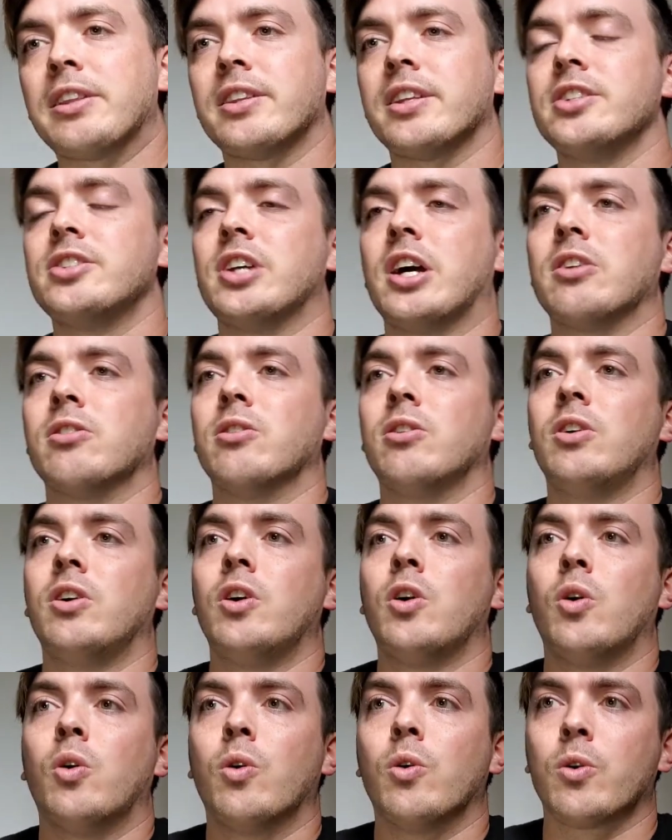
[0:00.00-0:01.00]
the general
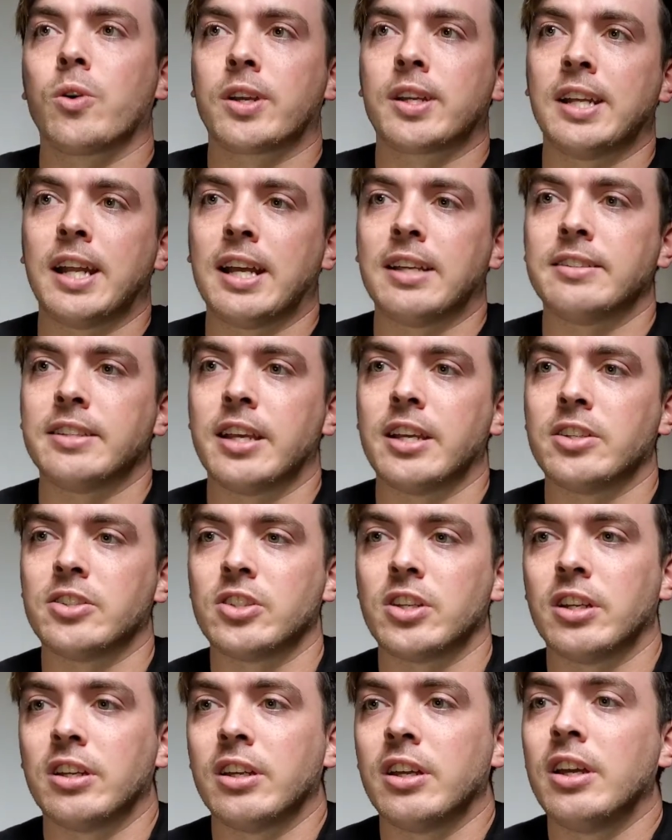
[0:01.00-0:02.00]

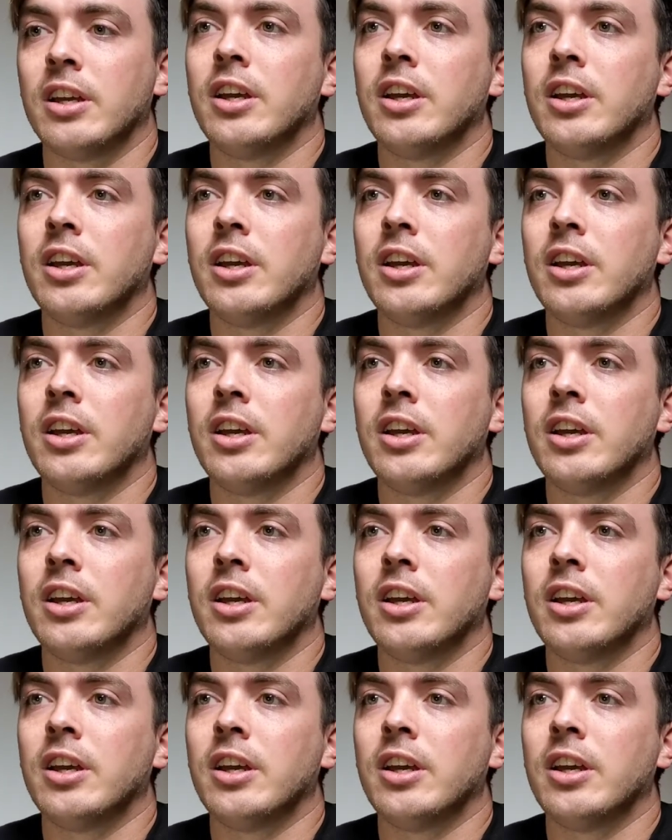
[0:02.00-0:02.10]
organization.